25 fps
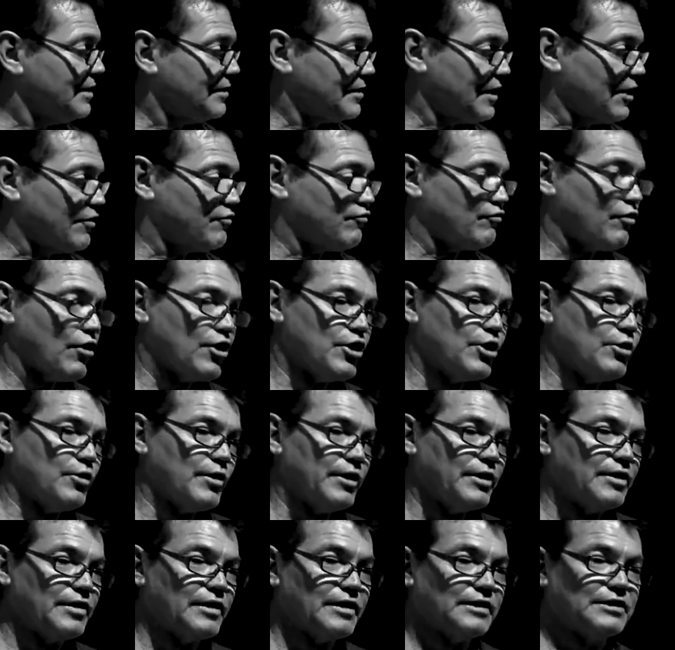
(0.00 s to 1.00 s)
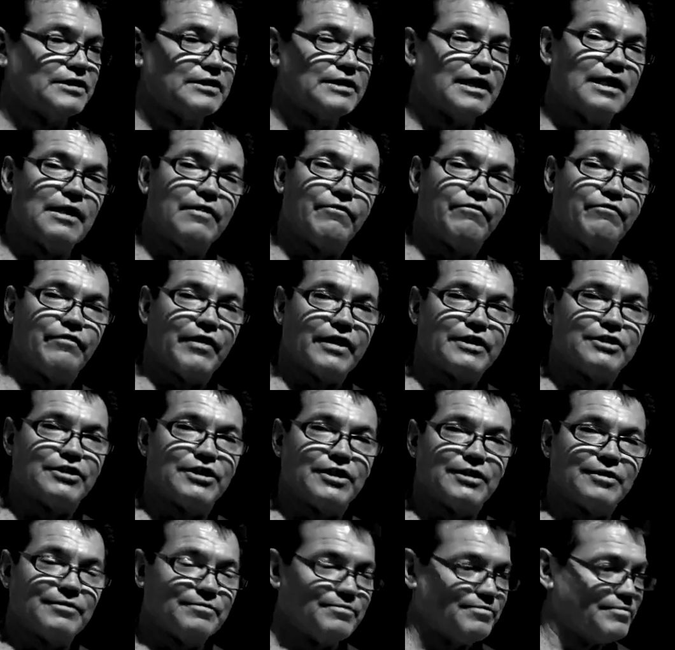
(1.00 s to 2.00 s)
They throw you into the sea of
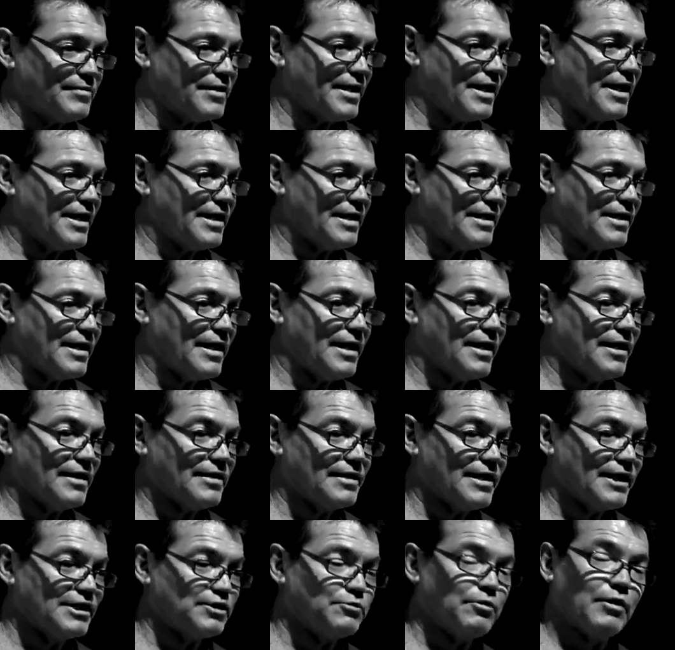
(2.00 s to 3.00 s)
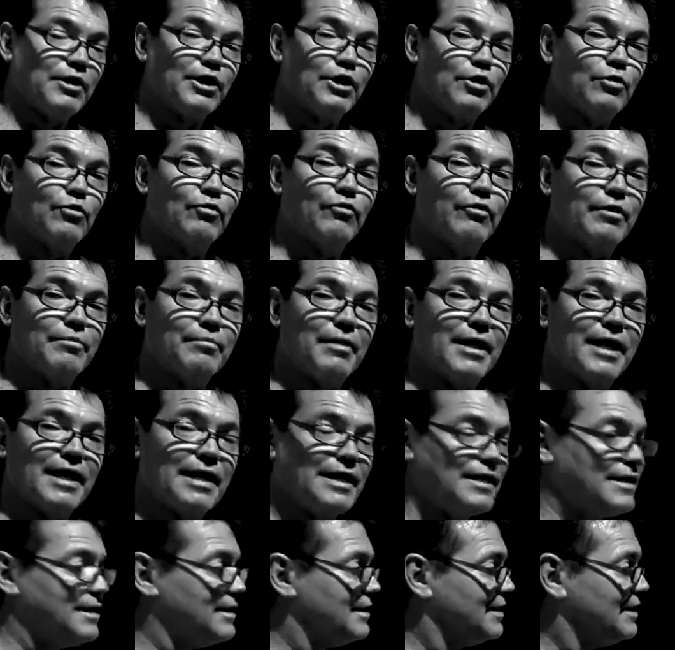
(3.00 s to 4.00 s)
fiction, and uh, that's where you'll
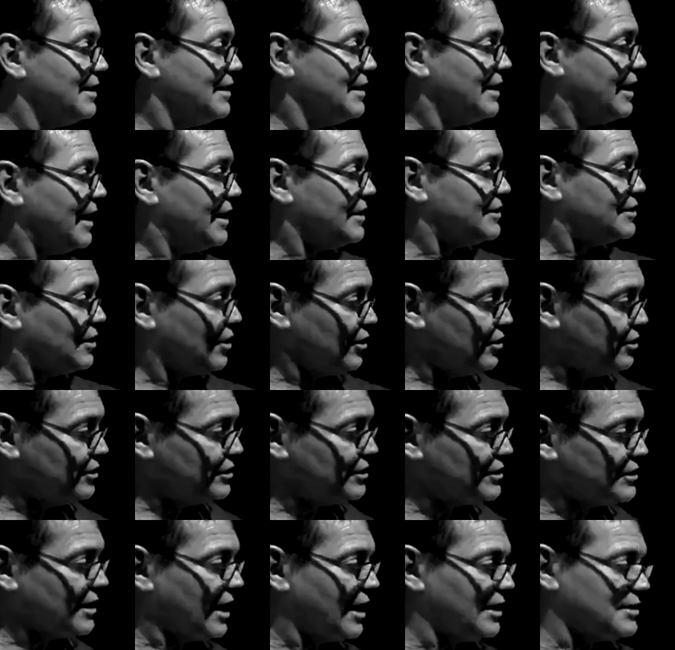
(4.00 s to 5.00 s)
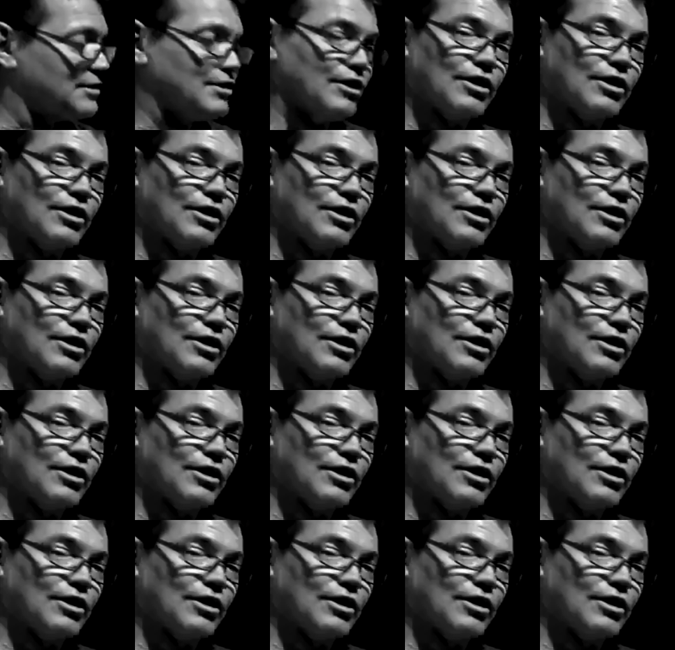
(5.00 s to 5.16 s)
remain until you start